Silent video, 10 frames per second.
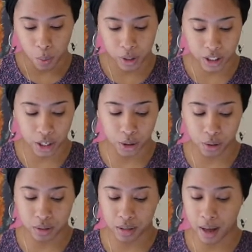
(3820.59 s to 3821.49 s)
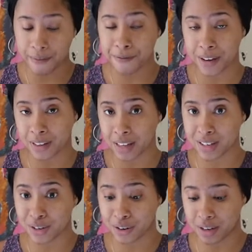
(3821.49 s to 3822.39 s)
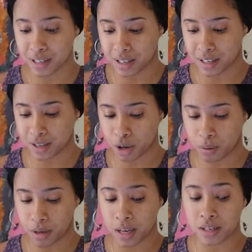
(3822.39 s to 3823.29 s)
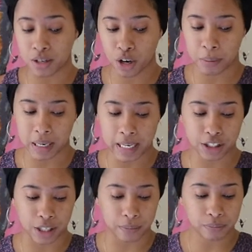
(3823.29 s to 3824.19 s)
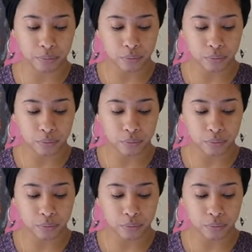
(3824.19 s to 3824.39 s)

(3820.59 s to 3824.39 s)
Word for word: which includes love, faith, endurance, and, deter and determination.